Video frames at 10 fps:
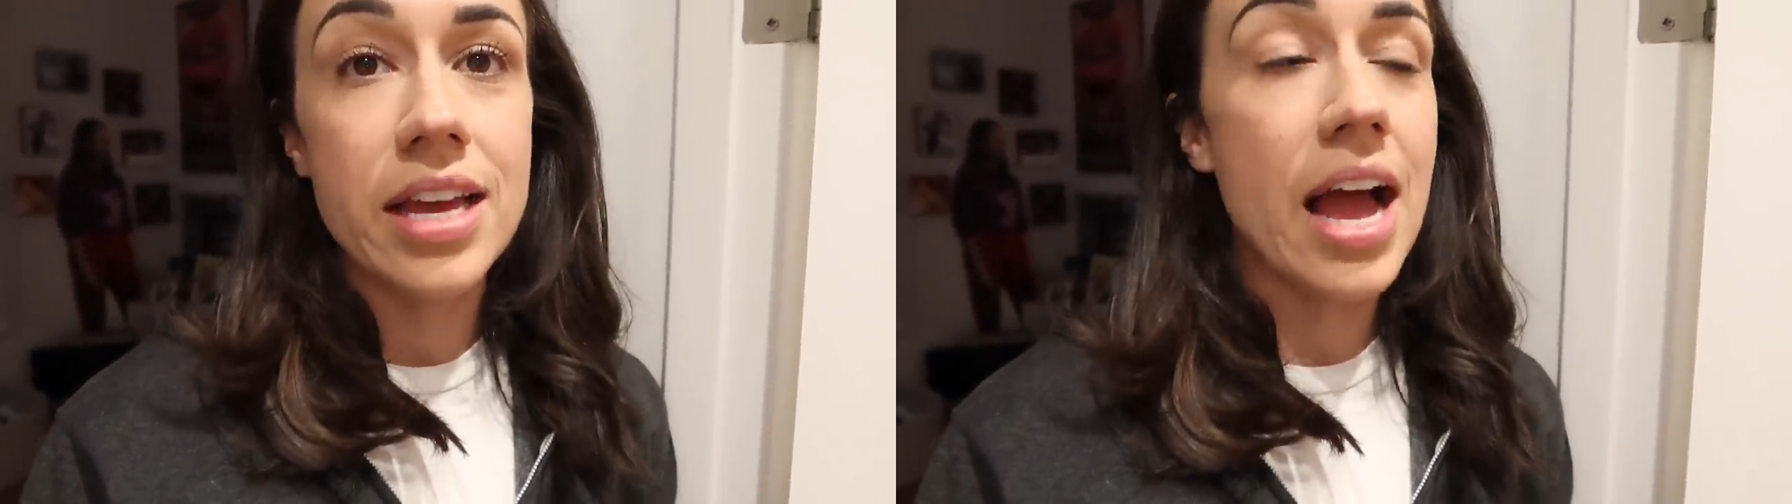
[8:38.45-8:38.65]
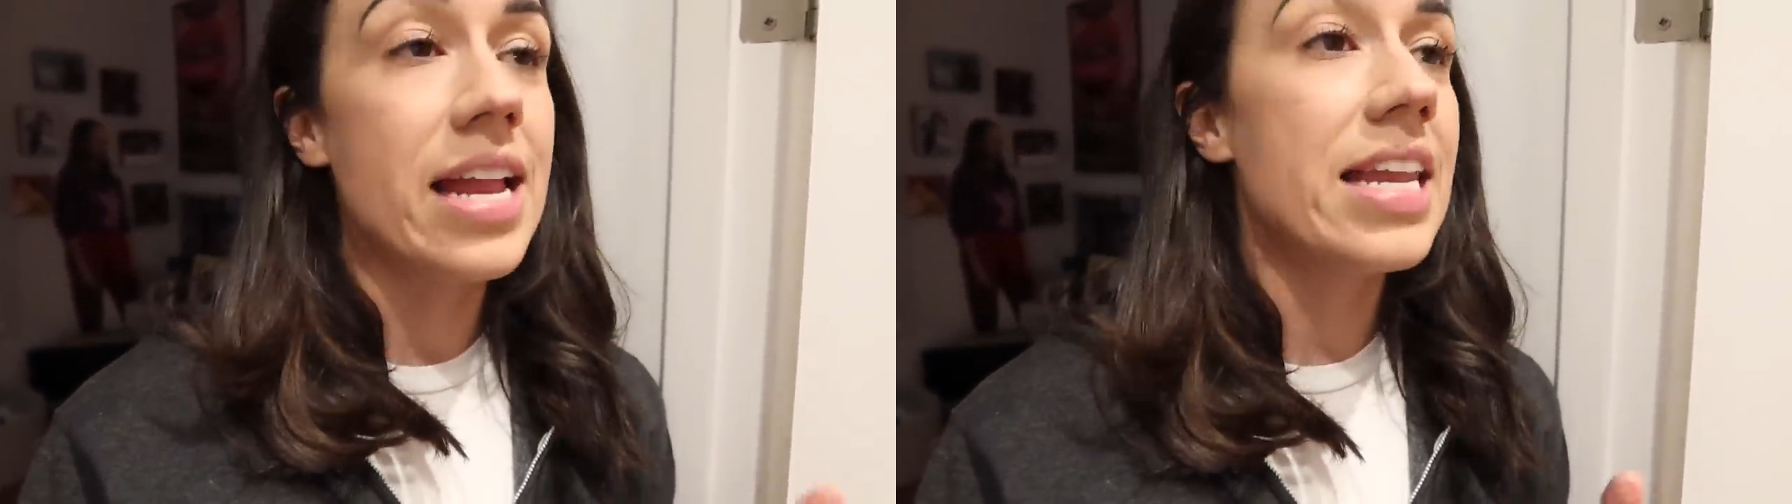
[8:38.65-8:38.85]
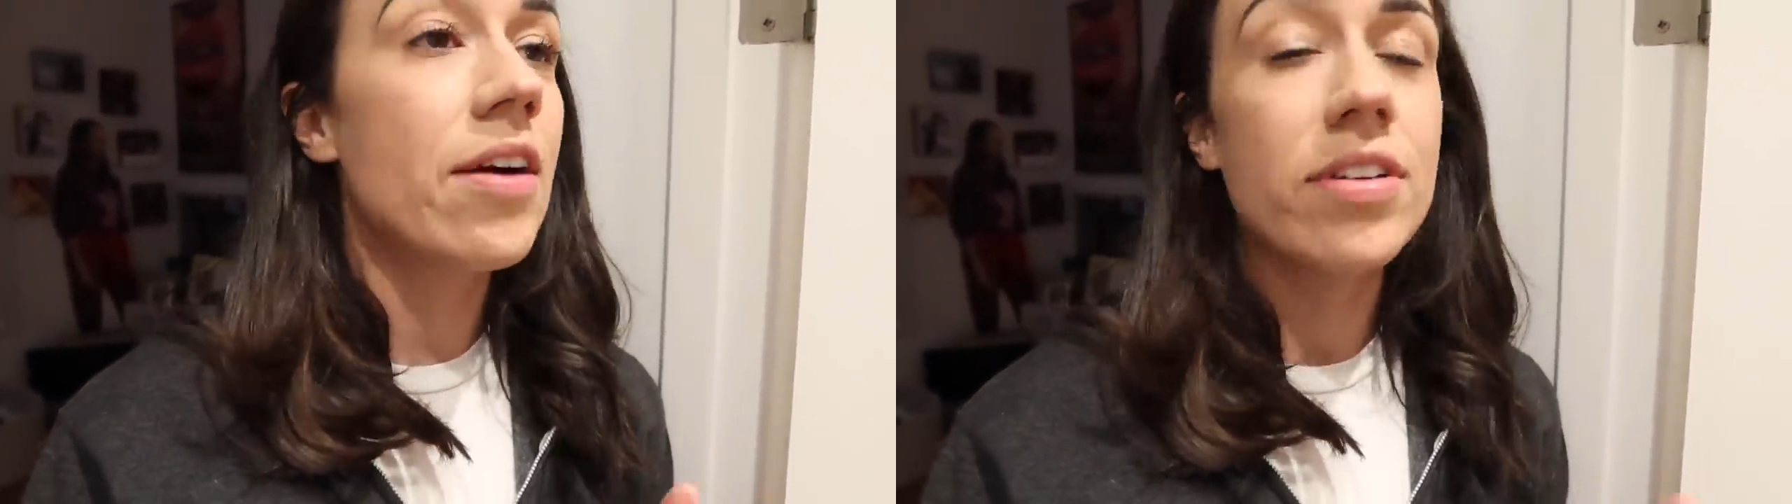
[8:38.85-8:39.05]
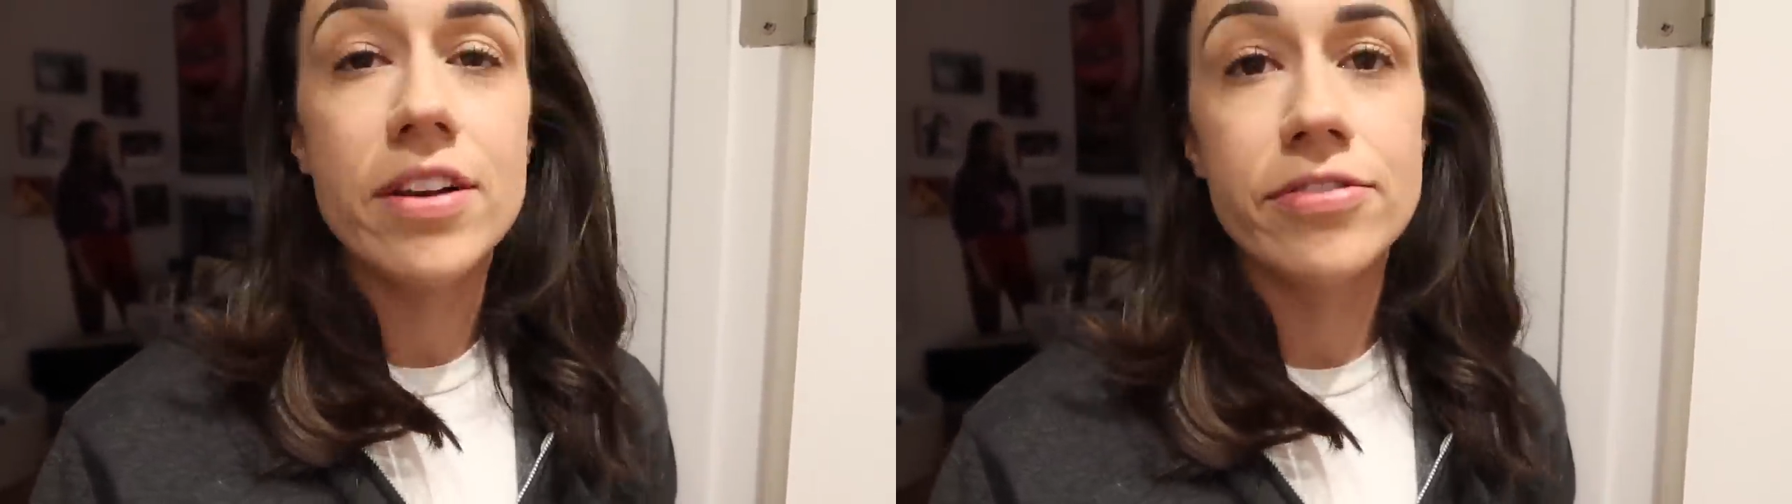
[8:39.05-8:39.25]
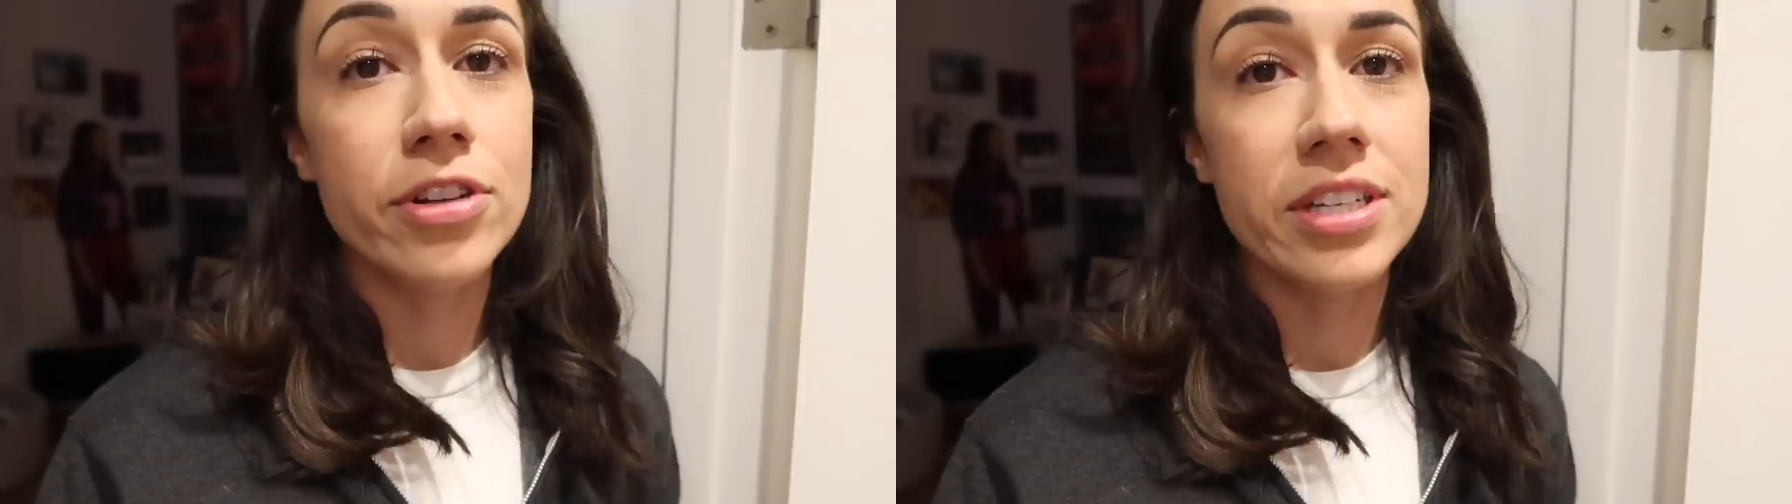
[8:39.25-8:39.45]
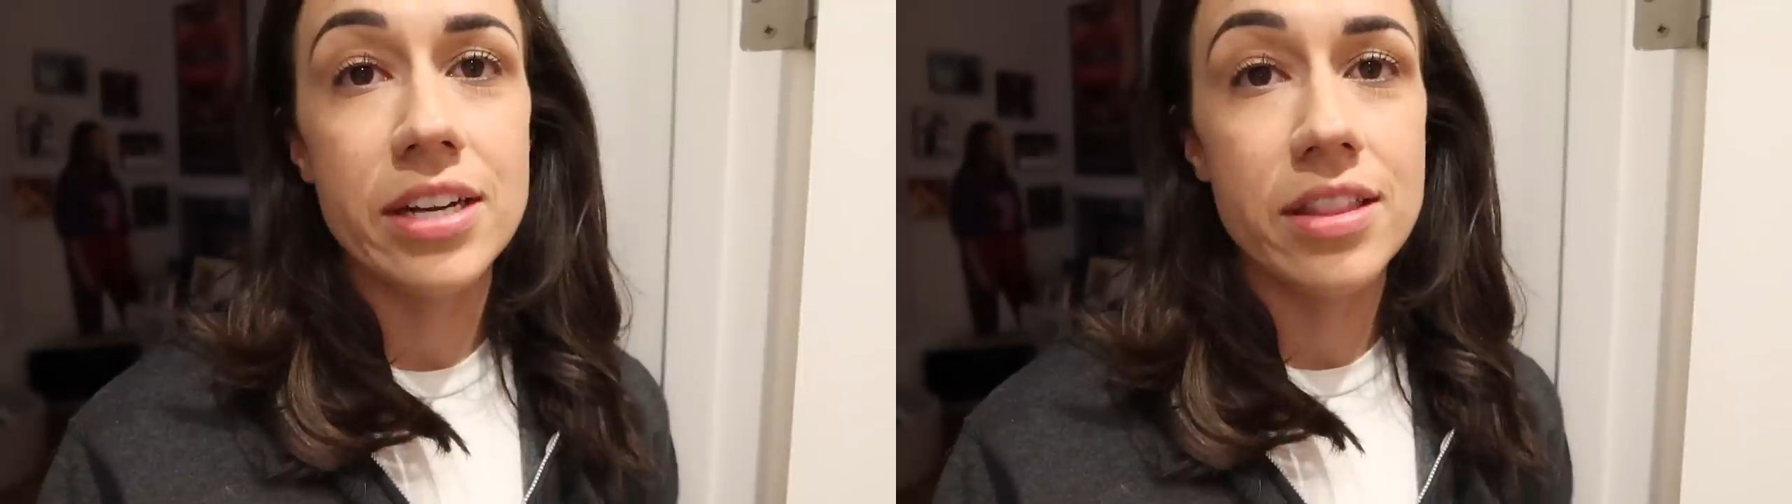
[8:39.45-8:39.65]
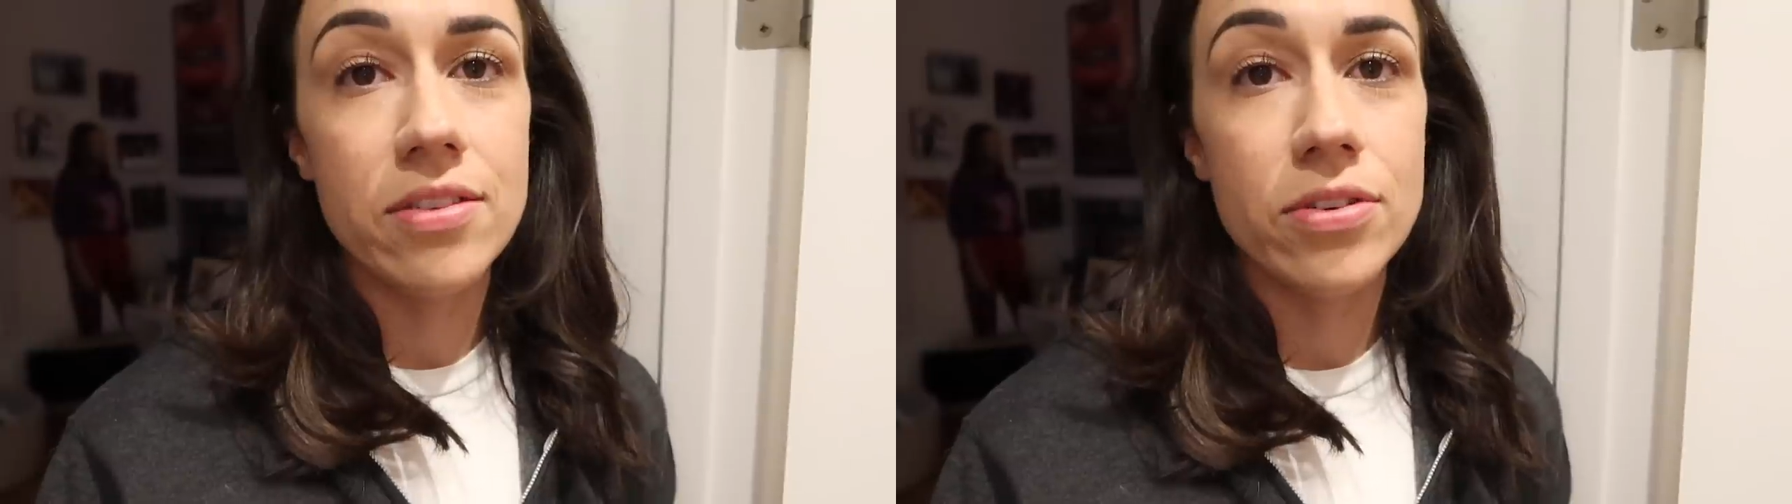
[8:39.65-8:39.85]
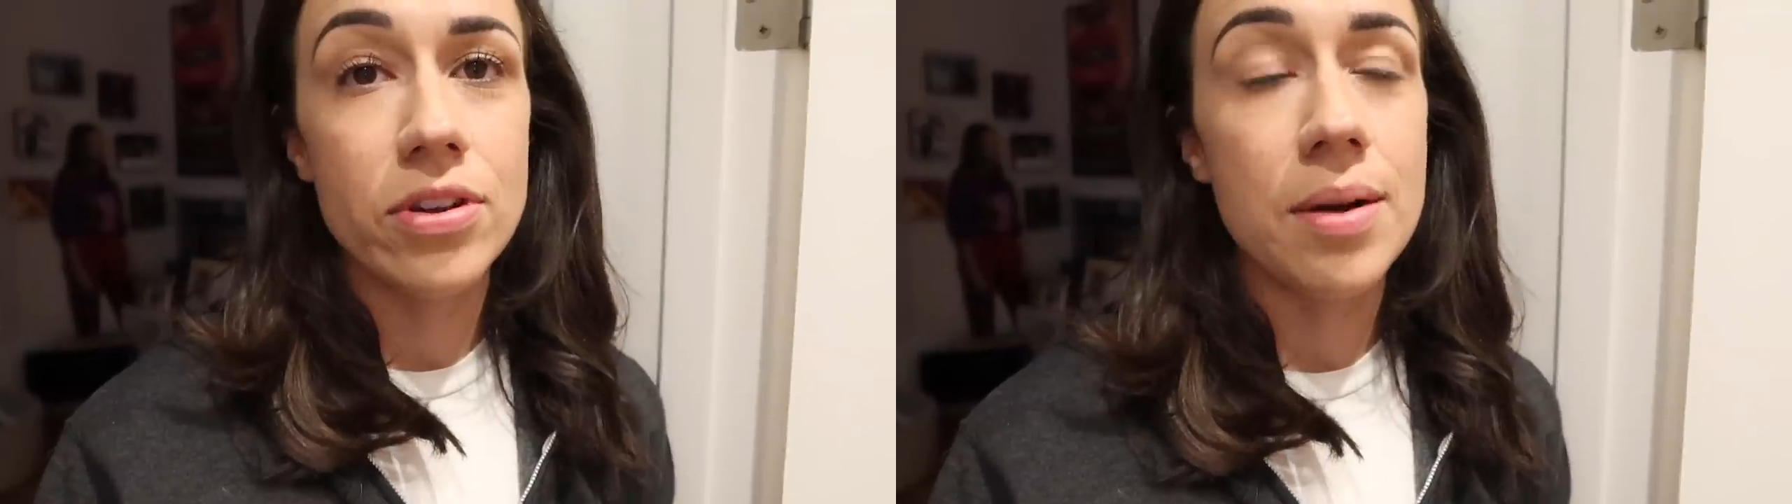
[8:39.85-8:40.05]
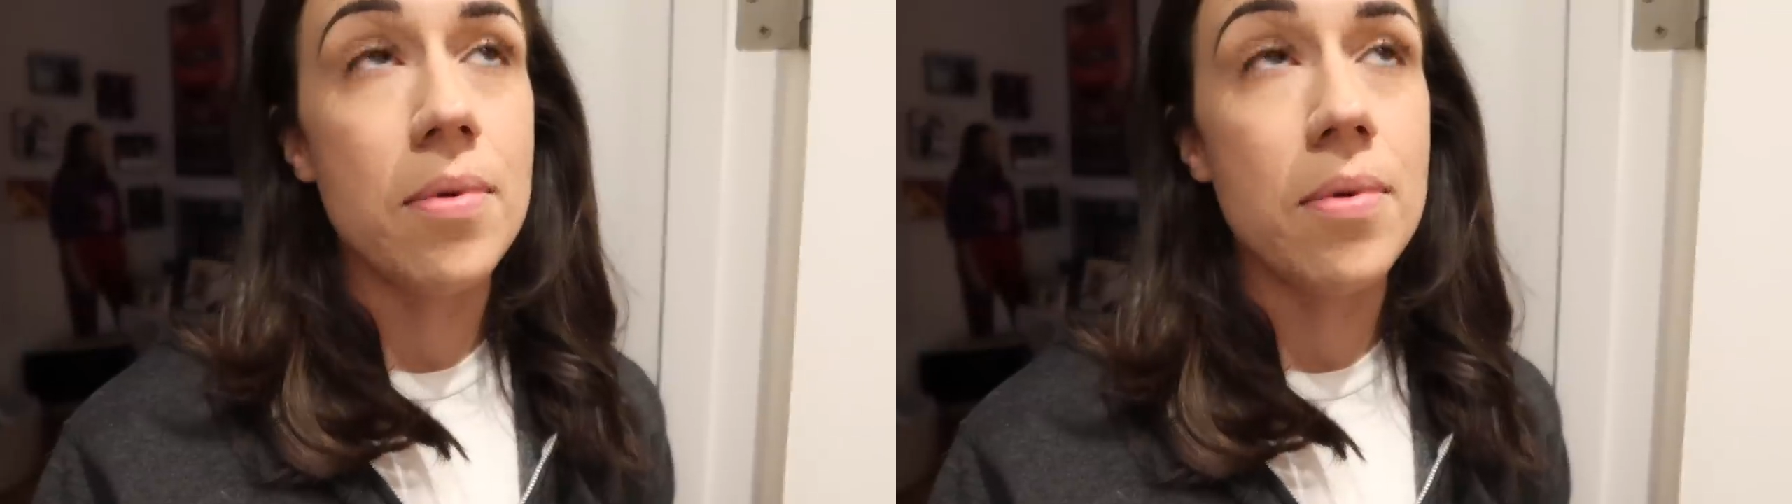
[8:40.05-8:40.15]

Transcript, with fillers: Like I never get full on healthy food,